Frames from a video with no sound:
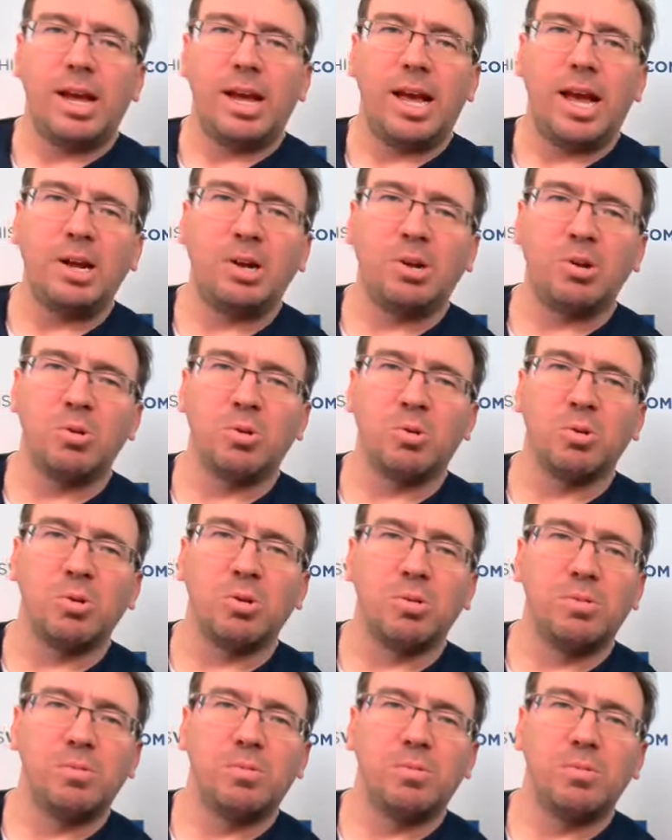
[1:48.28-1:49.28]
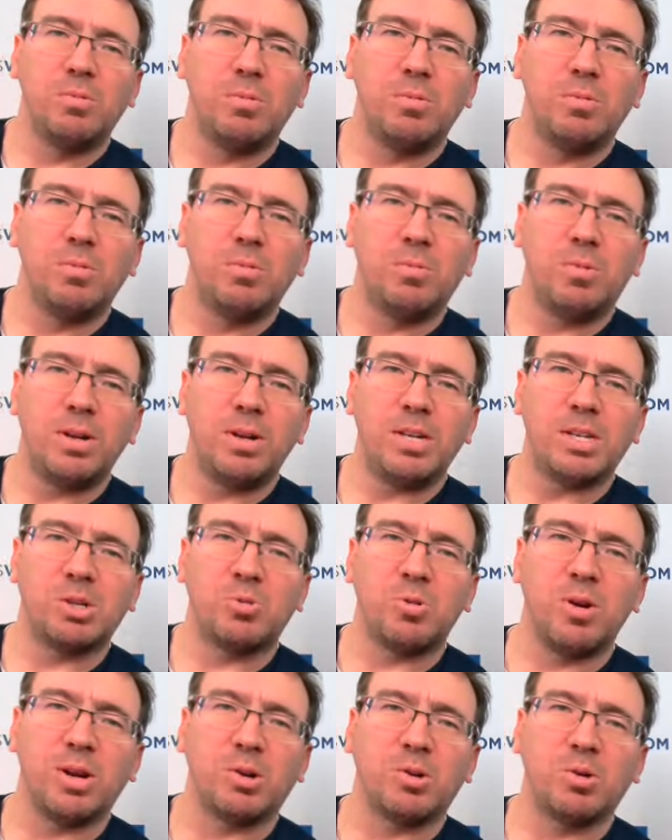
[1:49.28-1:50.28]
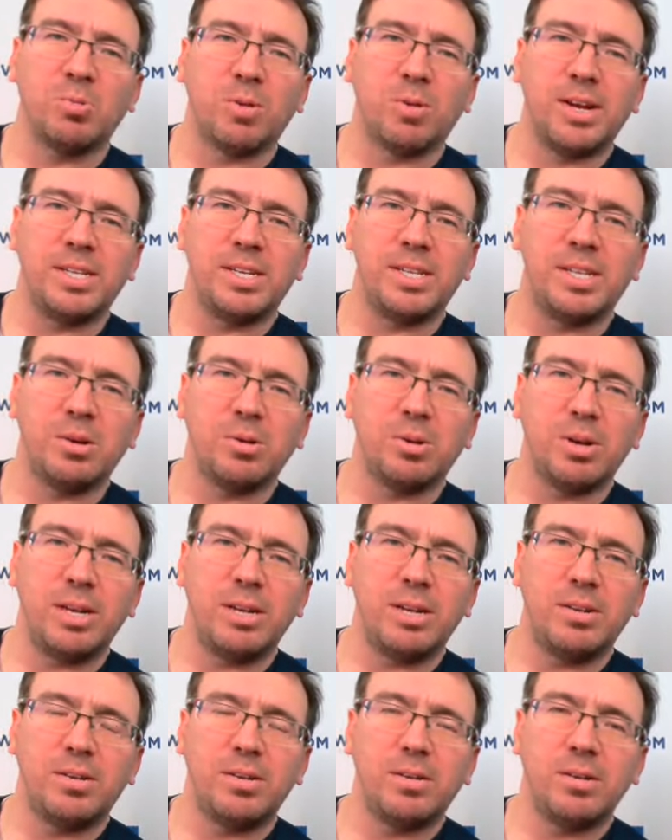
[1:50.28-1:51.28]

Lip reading: Hey, Google, what is critical race theory?